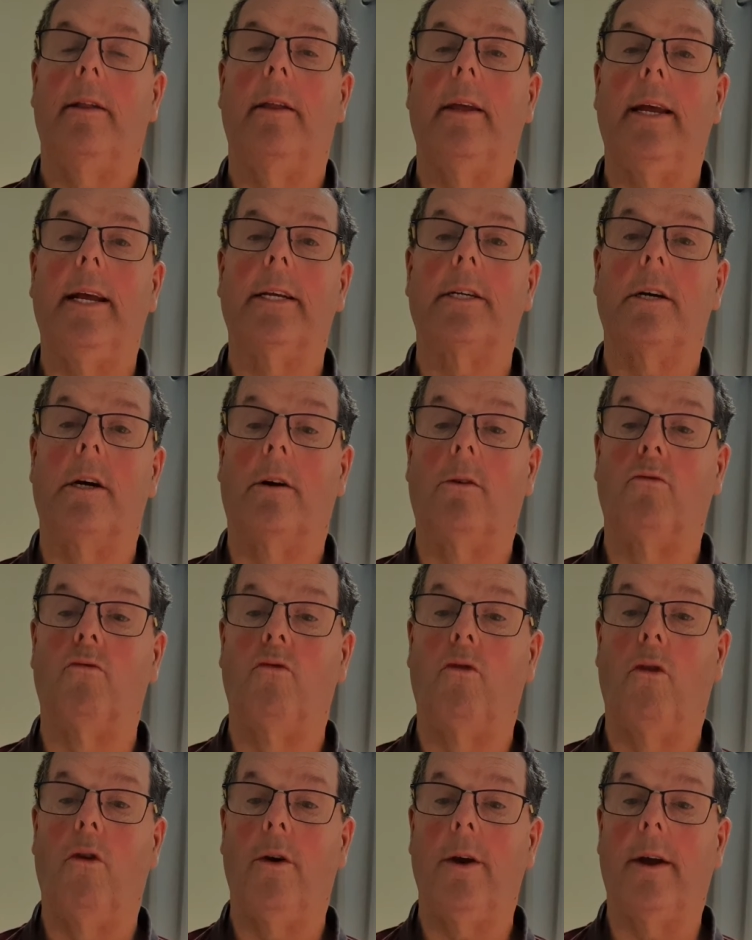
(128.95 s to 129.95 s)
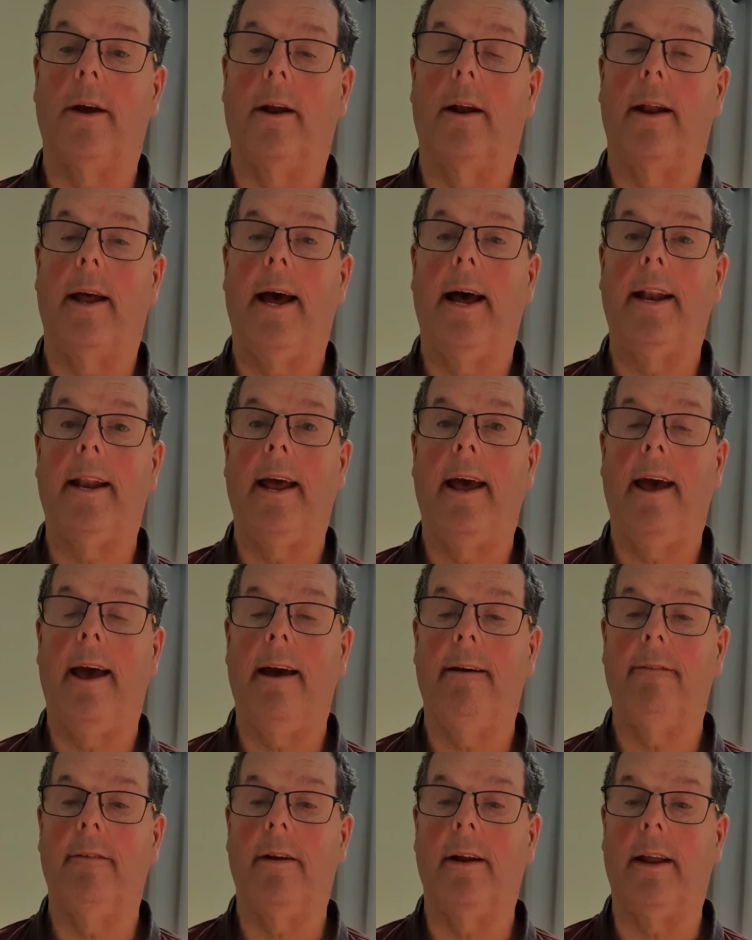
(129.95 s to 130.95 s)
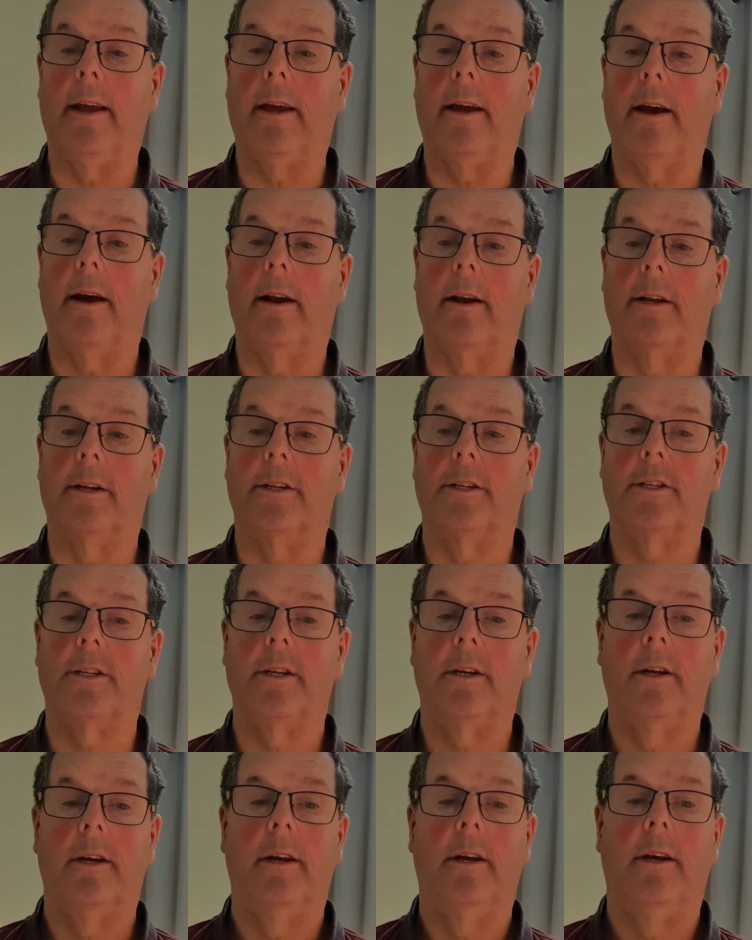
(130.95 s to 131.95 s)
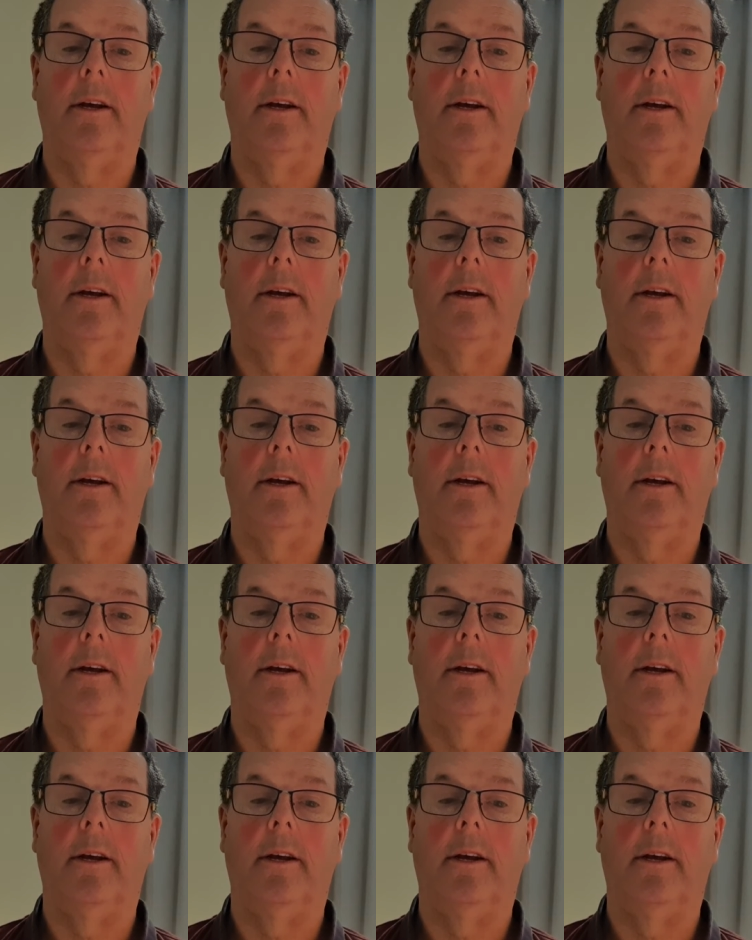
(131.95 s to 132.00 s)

These are royal and heavenly colours.